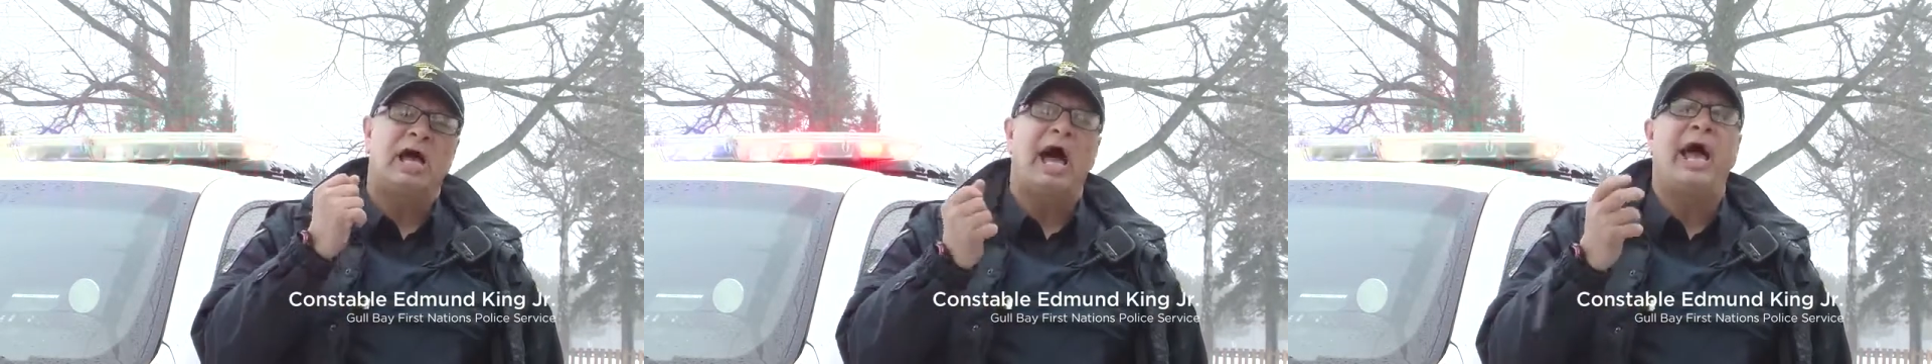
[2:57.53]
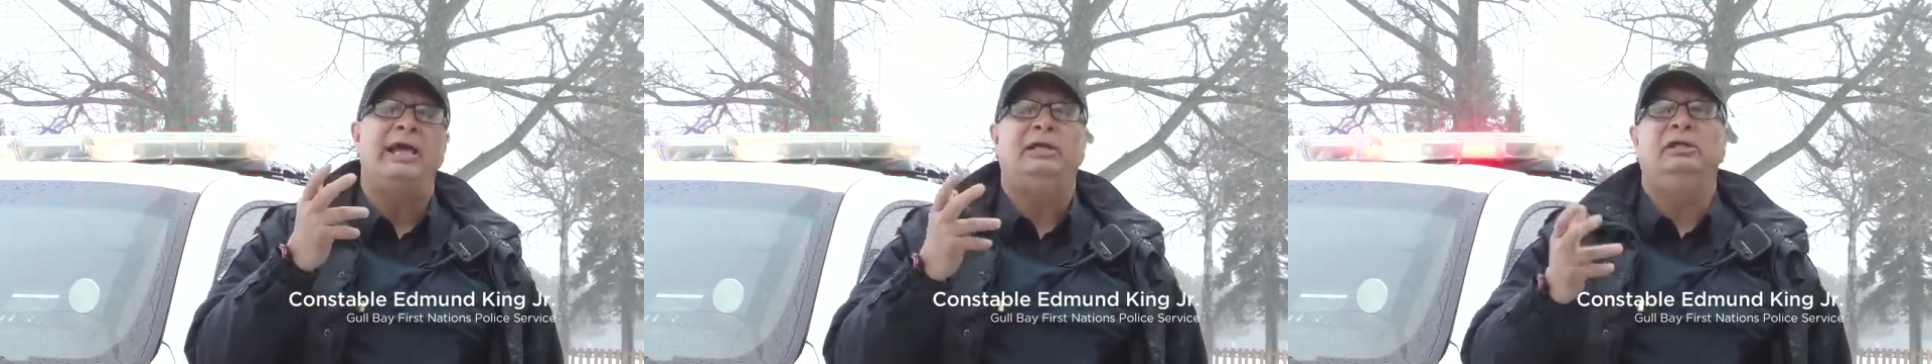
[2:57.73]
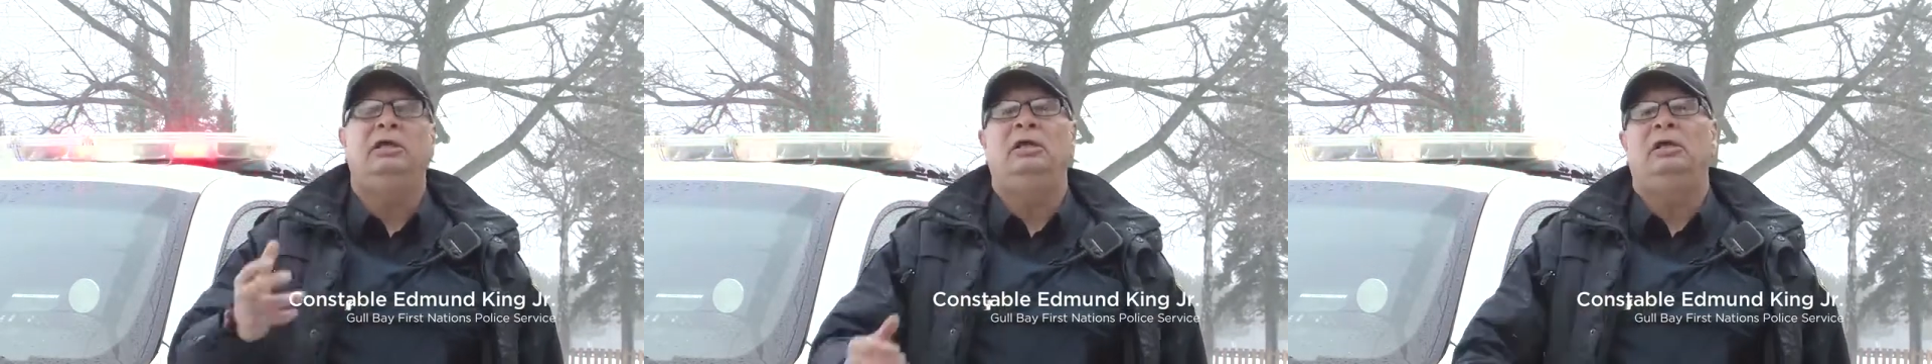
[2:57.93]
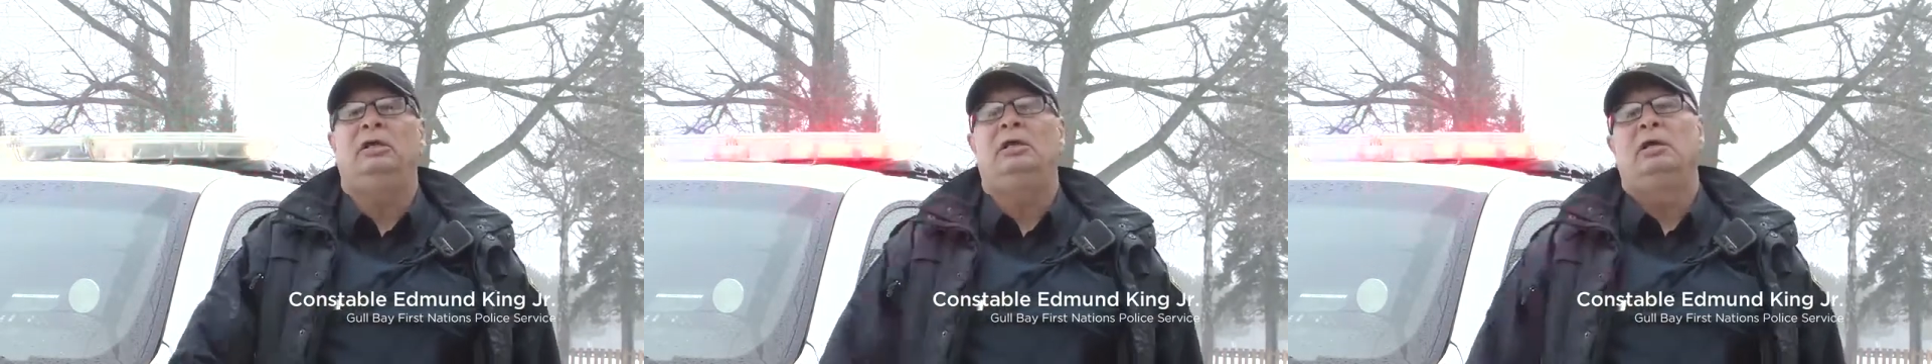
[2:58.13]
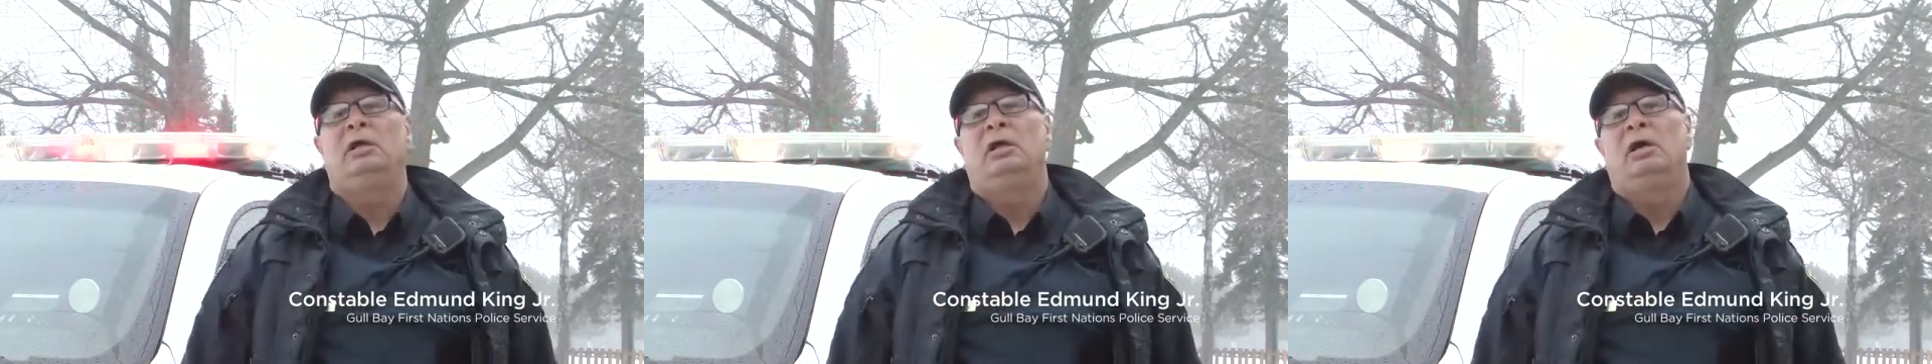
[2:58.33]
ID,
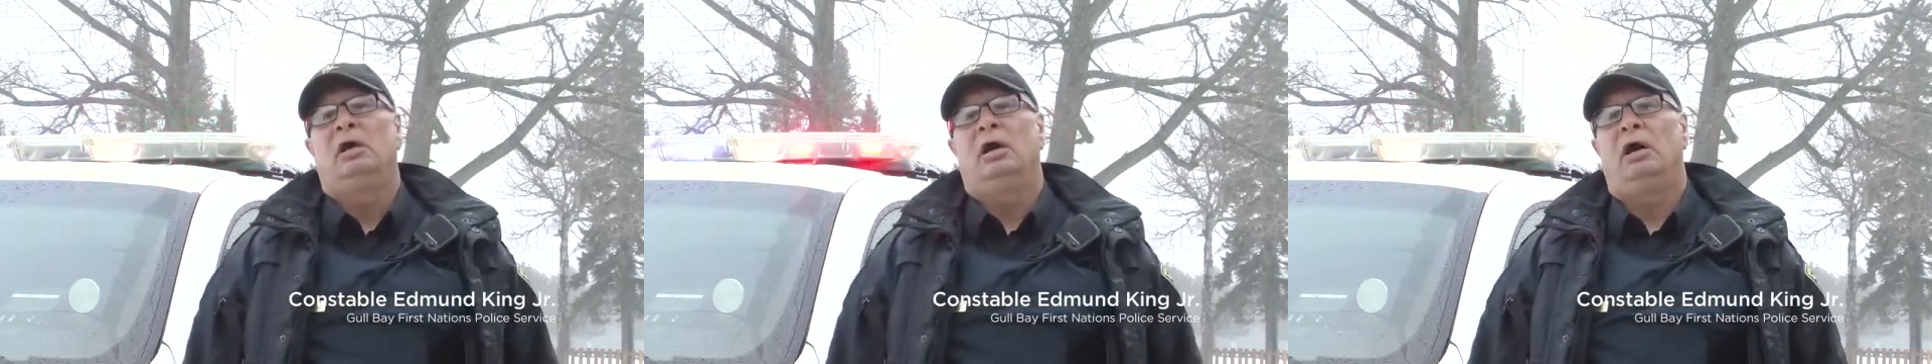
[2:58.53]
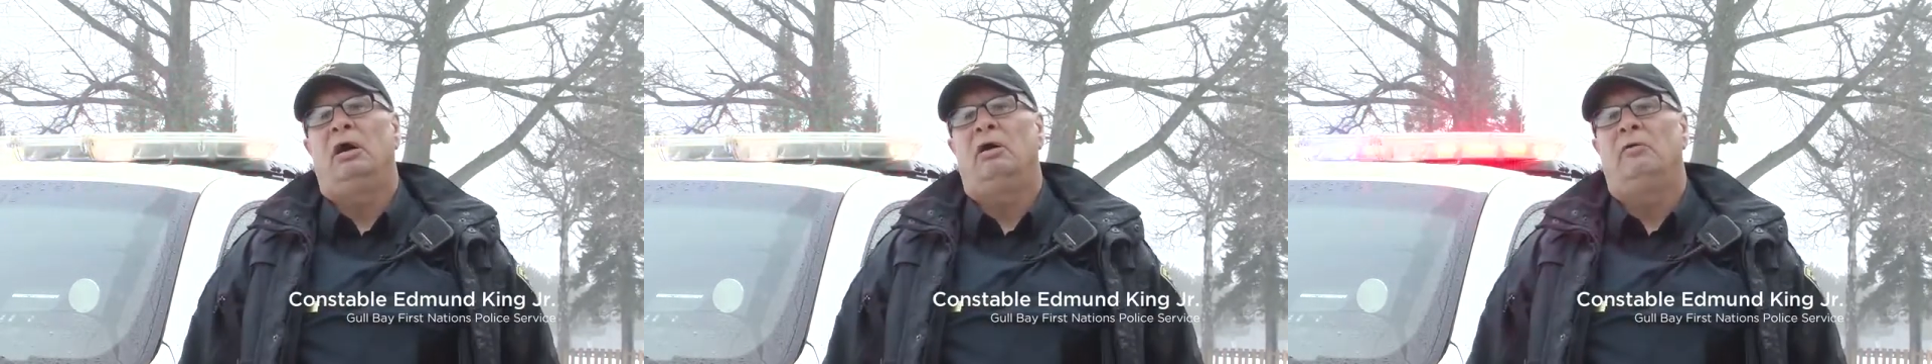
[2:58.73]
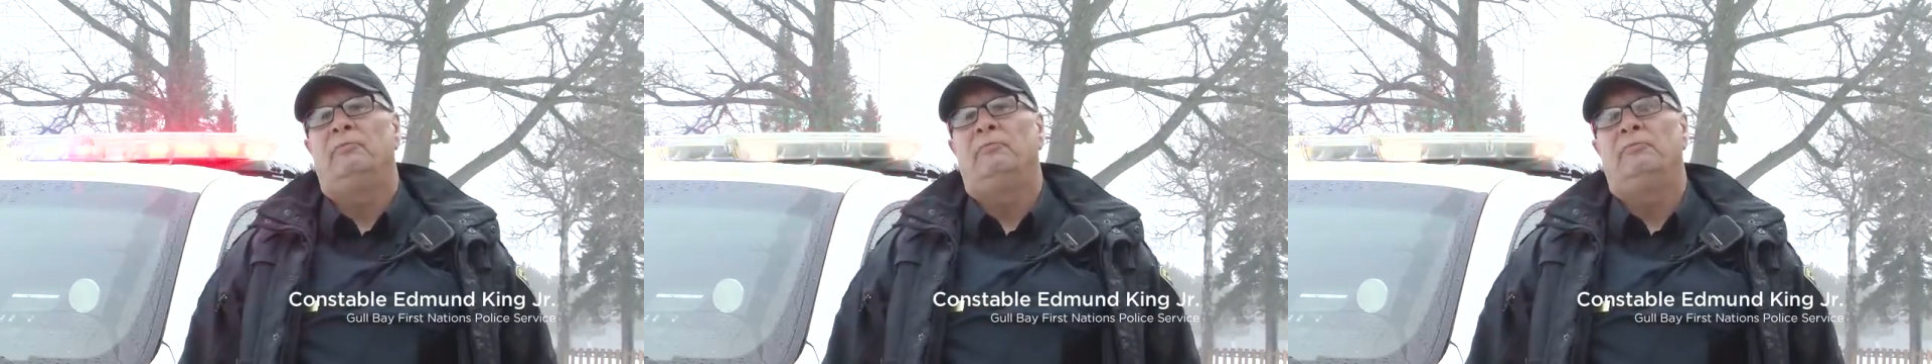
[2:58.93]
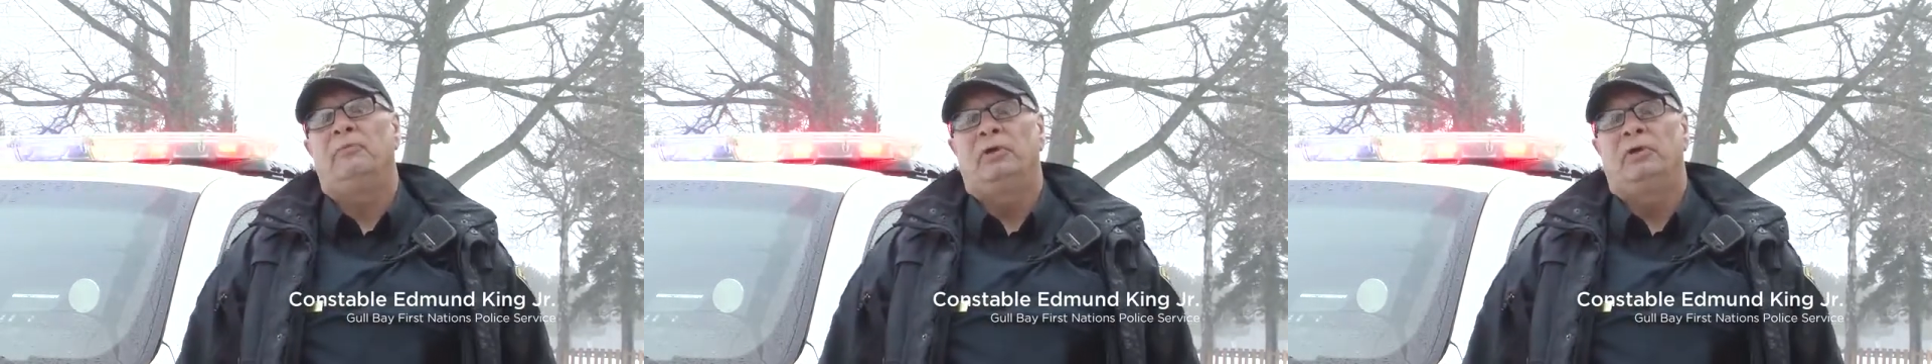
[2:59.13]
um,